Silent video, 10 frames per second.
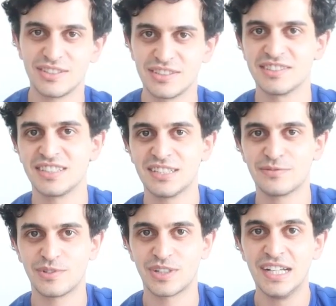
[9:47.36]
you didn't eat
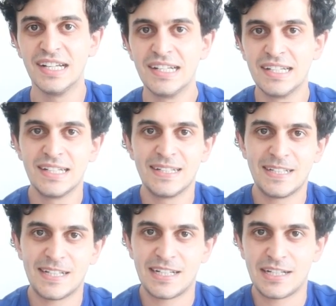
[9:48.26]
for
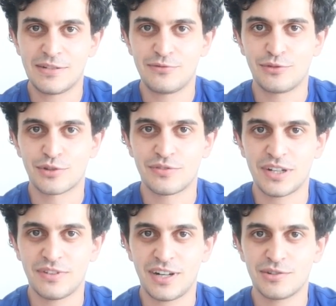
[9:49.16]
4 or
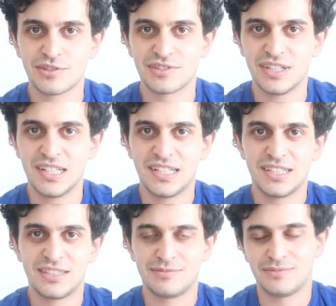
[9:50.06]
5 hours.
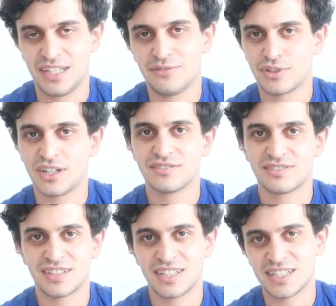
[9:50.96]
Yeah, for
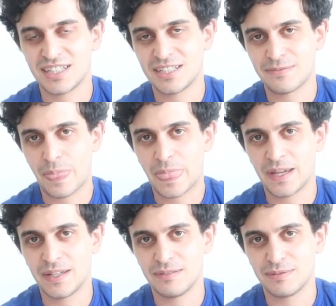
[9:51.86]
us,
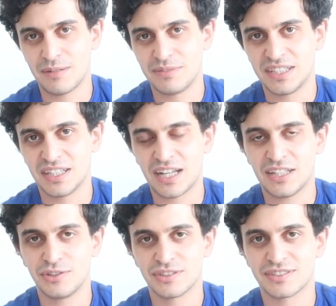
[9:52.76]
I mean,
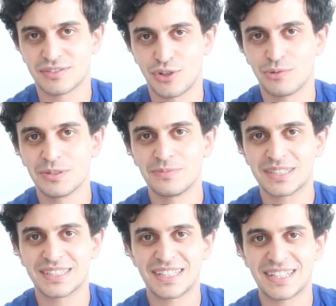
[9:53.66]
adults it's normal,
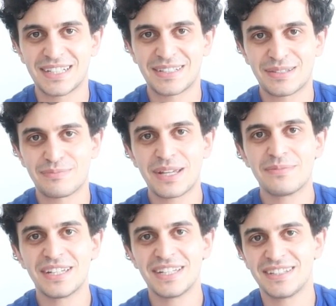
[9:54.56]
but the
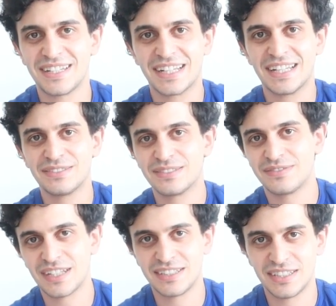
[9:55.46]
baby, they get
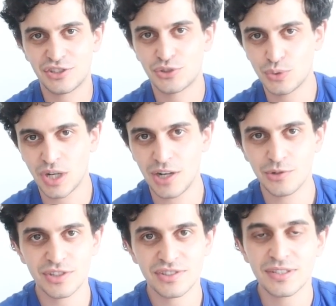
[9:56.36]
fed each 2
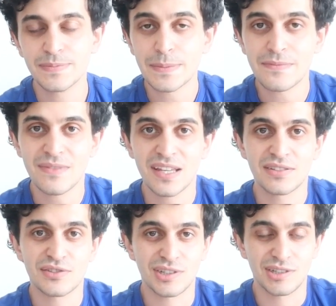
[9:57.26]
hours.
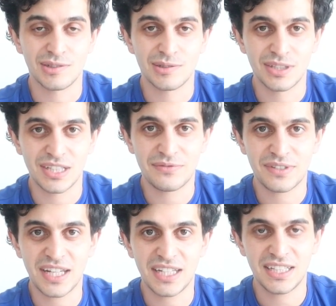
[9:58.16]
So if
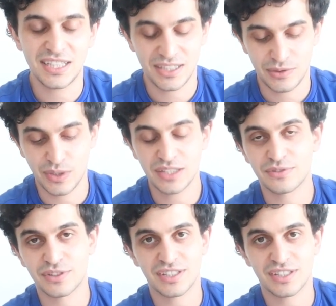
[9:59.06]
they wait for